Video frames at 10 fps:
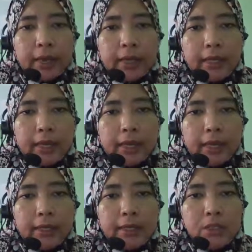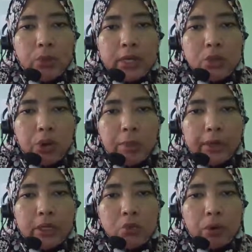and then this y squared
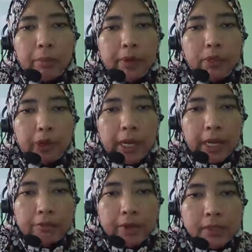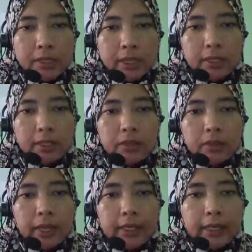minus 1 bring to the left hand side.
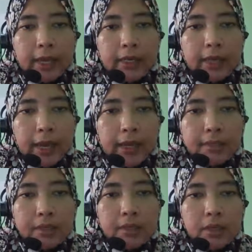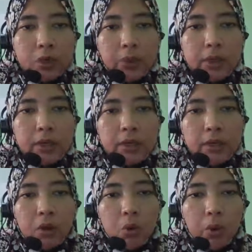And then x with
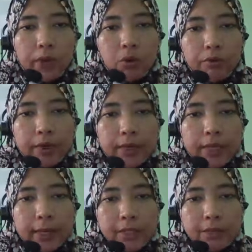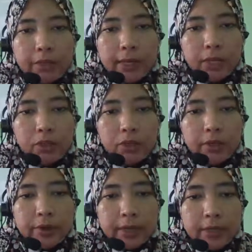1 over dx bring it to
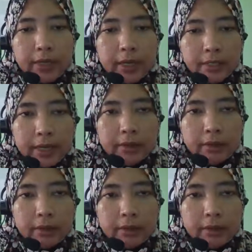the right hand side.